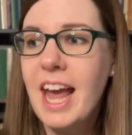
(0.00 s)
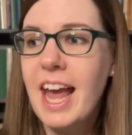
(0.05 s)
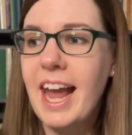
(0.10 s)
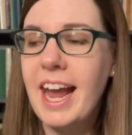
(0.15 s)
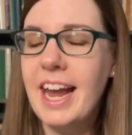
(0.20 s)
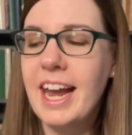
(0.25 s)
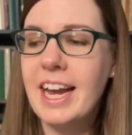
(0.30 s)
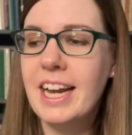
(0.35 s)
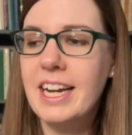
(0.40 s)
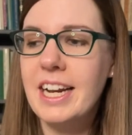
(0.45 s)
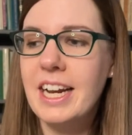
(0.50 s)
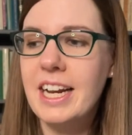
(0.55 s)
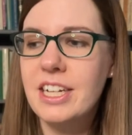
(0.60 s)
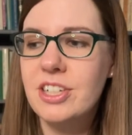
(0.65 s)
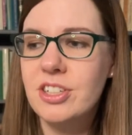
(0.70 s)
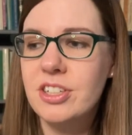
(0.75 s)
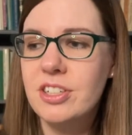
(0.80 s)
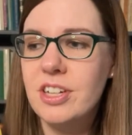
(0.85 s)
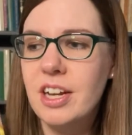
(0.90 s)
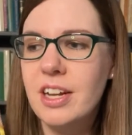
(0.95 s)
And
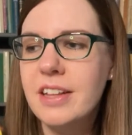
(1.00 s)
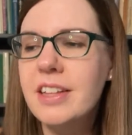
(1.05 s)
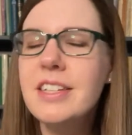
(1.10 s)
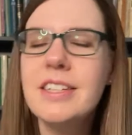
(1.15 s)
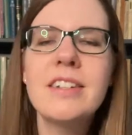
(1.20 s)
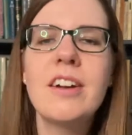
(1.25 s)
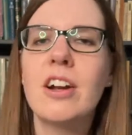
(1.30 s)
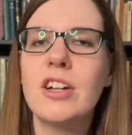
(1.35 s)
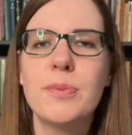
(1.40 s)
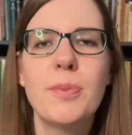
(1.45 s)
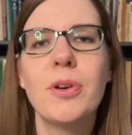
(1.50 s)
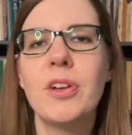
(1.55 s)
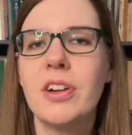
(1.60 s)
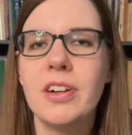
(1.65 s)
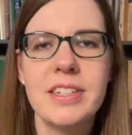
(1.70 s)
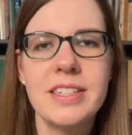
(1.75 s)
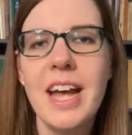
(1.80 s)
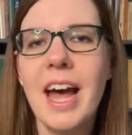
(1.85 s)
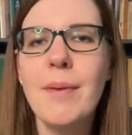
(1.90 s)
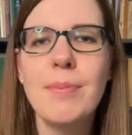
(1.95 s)
this is not a spoiler
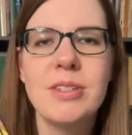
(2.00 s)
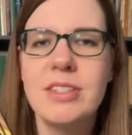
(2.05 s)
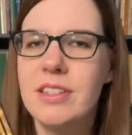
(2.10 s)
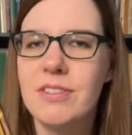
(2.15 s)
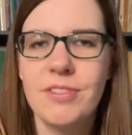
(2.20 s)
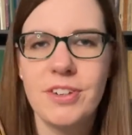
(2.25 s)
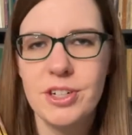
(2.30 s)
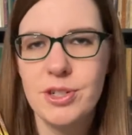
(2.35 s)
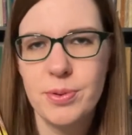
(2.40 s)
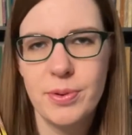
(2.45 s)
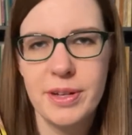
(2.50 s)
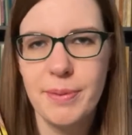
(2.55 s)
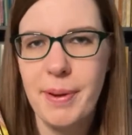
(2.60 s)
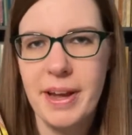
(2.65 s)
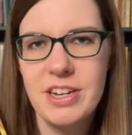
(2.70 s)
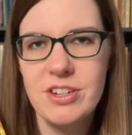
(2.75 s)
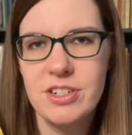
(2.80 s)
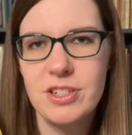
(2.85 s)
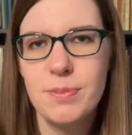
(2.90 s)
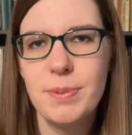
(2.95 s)
because it happens in the first 20
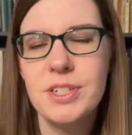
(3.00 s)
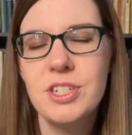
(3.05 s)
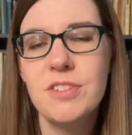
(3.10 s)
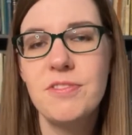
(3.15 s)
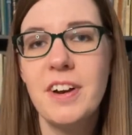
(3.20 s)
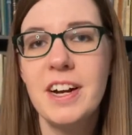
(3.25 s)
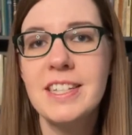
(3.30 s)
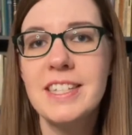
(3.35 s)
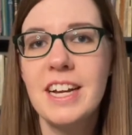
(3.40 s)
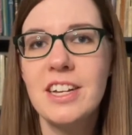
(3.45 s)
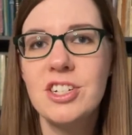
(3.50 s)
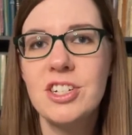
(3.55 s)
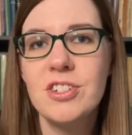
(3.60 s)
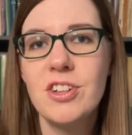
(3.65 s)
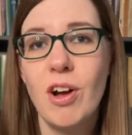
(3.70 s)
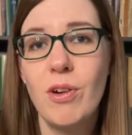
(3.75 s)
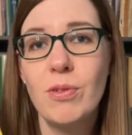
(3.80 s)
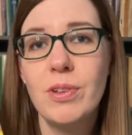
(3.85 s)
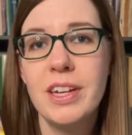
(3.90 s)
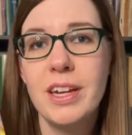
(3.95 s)
pages, but she finds out she's
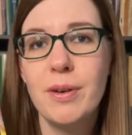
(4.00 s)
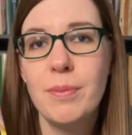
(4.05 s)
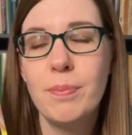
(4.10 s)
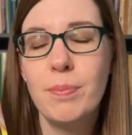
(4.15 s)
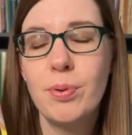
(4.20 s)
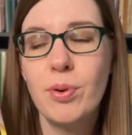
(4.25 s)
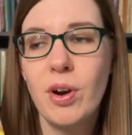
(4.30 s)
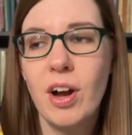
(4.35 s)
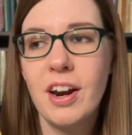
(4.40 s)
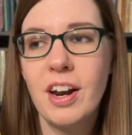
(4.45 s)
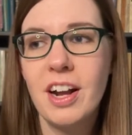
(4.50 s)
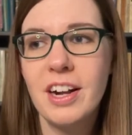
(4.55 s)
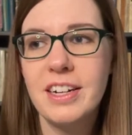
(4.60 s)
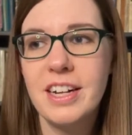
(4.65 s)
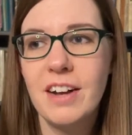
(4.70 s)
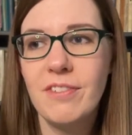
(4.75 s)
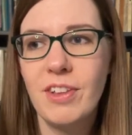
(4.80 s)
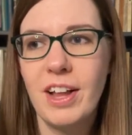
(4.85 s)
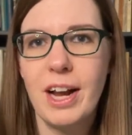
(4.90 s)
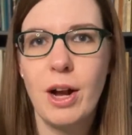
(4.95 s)
only a product
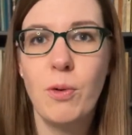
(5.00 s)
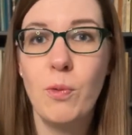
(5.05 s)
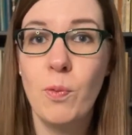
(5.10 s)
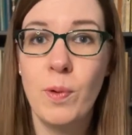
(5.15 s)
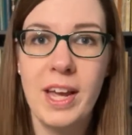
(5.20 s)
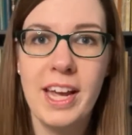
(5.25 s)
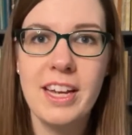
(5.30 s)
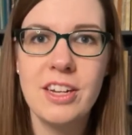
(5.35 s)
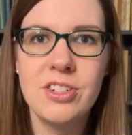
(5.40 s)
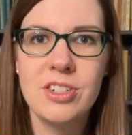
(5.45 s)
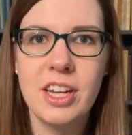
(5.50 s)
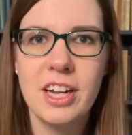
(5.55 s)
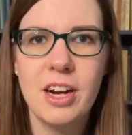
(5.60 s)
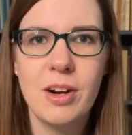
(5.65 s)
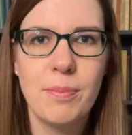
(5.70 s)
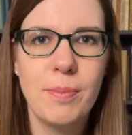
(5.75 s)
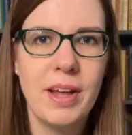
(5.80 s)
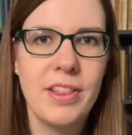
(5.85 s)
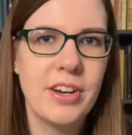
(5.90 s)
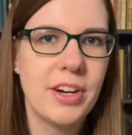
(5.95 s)
of like a wish. Like her
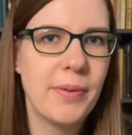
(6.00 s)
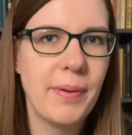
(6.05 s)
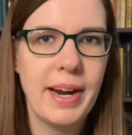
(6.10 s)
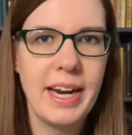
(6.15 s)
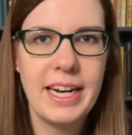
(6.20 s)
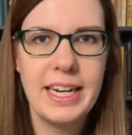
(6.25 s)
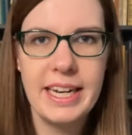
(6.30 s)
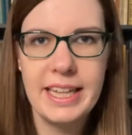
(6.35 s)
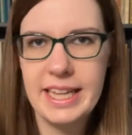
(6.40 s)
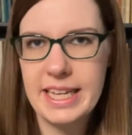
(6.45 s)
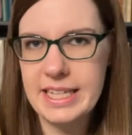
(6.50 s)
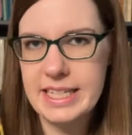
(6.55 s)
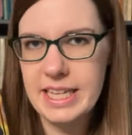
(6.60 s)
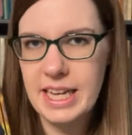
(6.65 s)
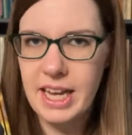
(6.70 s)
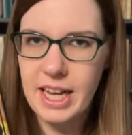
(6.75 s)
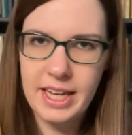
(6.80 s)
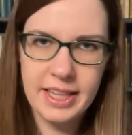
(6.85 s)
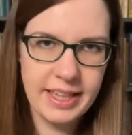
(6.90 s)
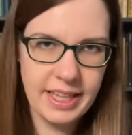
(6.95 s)
mother ran into this
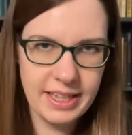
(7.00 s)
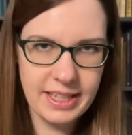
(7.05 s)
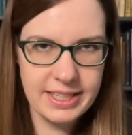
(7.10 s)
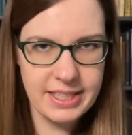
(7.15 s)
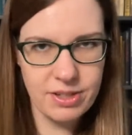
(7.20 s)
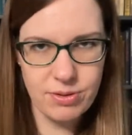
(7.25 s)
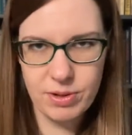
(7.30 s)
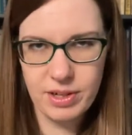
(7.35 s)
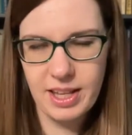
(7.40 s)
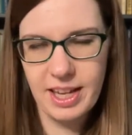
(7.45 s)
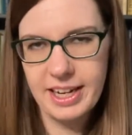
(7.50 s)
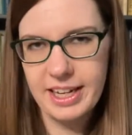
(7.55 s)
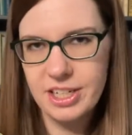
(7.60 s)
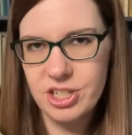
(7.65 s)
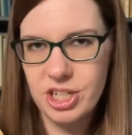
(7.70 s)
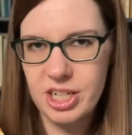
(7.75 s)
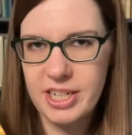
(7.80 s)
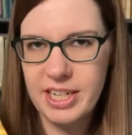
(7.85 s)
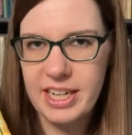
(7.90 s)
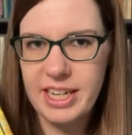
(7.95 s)
thing that's sort of like a
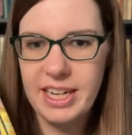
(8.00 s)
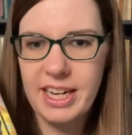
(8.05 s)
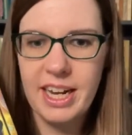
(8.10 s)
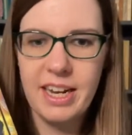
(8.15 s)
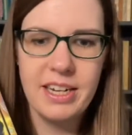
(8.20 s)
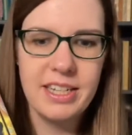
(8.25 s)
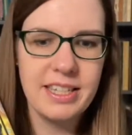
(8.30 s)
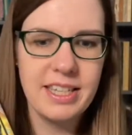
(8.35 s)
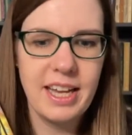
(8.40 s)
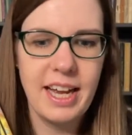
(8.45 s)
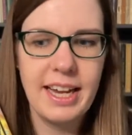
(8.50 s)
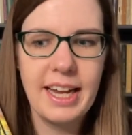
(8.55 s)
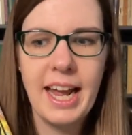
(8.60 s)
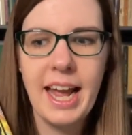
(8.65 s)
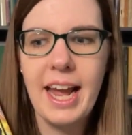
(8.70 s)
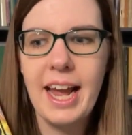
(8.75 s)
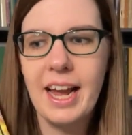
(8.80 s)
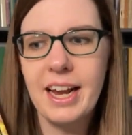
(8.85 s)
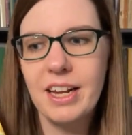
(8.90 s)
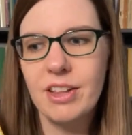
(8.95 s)
genie and is like,
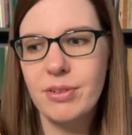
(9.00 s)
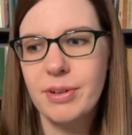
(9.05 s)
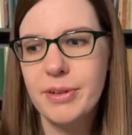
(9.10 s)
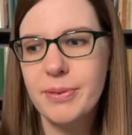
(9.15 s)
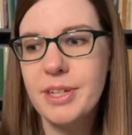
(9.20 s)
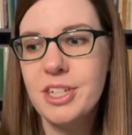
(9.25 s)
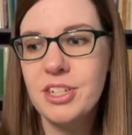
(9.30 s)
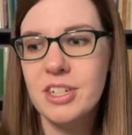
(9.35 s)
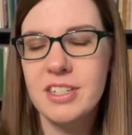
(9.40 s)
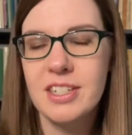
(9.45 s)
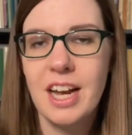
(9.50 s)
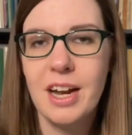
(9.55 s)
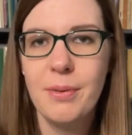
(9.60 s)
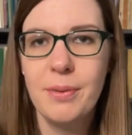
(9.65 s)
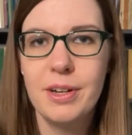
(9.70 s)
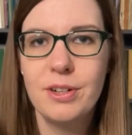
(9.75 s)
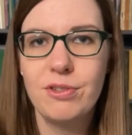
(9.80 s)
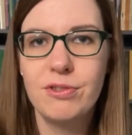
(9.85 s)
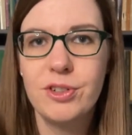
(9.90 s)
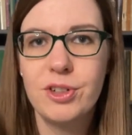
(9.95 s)
hey, I get three wishes. I
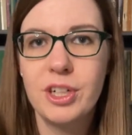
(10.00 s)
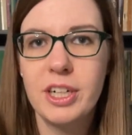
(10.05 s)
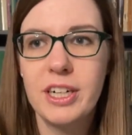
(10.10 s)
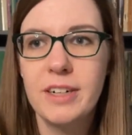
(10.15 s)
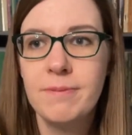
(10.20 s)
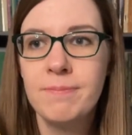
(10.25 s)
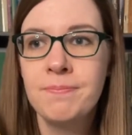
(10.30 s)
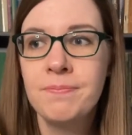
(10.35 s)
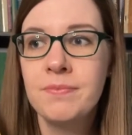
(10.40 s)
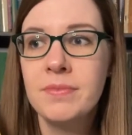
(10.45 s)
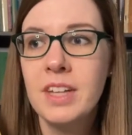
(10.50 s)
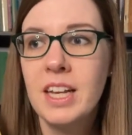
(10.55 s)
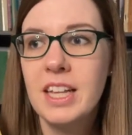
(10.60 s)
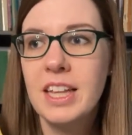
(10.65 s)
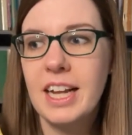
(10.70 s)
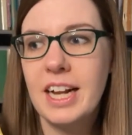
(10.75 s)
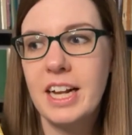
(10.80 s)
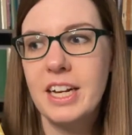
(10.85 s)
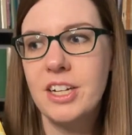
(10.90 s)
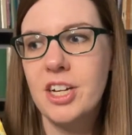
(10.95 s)
wish for
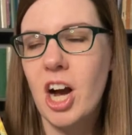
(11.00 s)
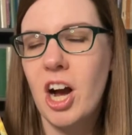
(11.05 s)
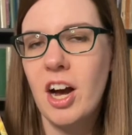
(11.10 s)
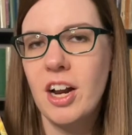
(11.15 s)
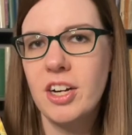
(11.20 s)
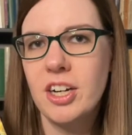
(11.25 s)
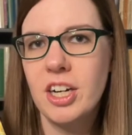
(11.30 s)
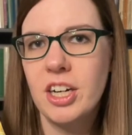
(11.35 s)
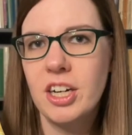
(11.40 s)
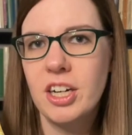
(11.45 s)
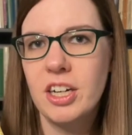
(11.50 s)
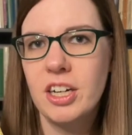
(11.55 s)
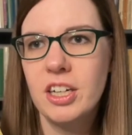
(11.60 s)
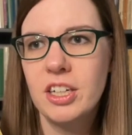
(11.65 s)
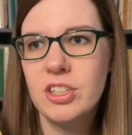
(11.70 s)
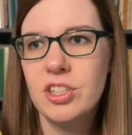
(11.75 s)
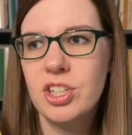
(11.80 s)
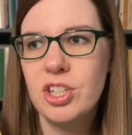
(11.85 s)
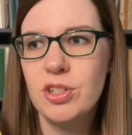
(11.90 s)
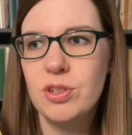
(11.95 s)
like a daughter
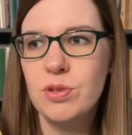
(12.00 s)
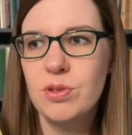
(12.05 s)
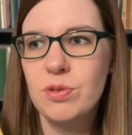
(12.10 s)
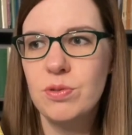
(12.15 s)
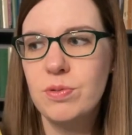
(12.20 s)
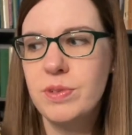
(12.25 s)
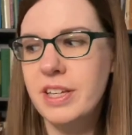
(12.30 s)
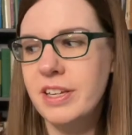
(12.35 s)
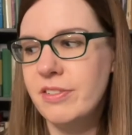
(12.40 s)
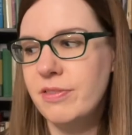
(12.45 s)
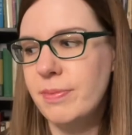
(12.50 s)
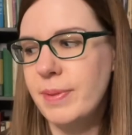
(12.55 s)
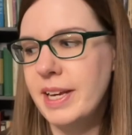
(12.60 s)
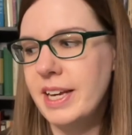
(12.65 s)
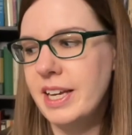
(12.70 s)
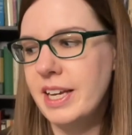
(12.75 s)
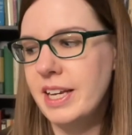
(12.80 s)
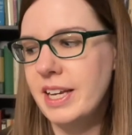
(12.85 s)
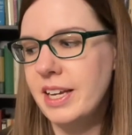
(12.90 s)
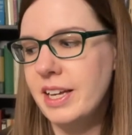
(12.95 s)
to give
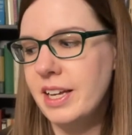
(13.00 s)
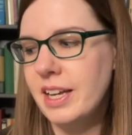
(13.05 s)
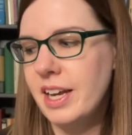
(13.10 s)
me